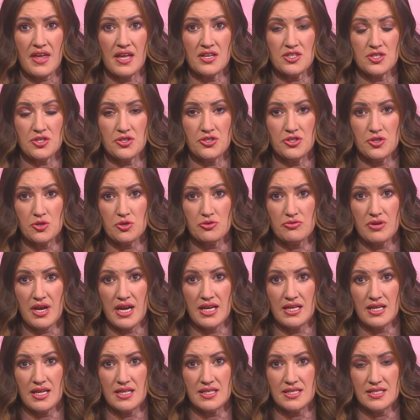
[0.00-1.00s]
and your
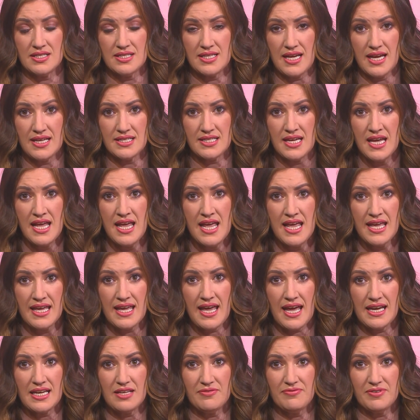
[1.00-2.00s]
urine instead.
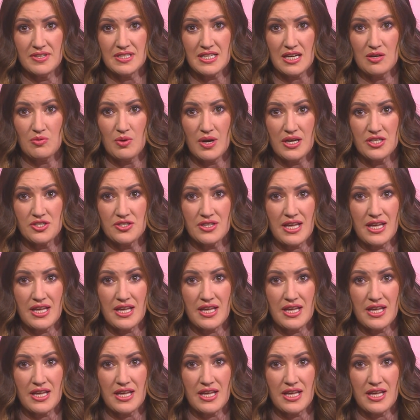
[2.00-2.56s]
Kelly Fidow-White,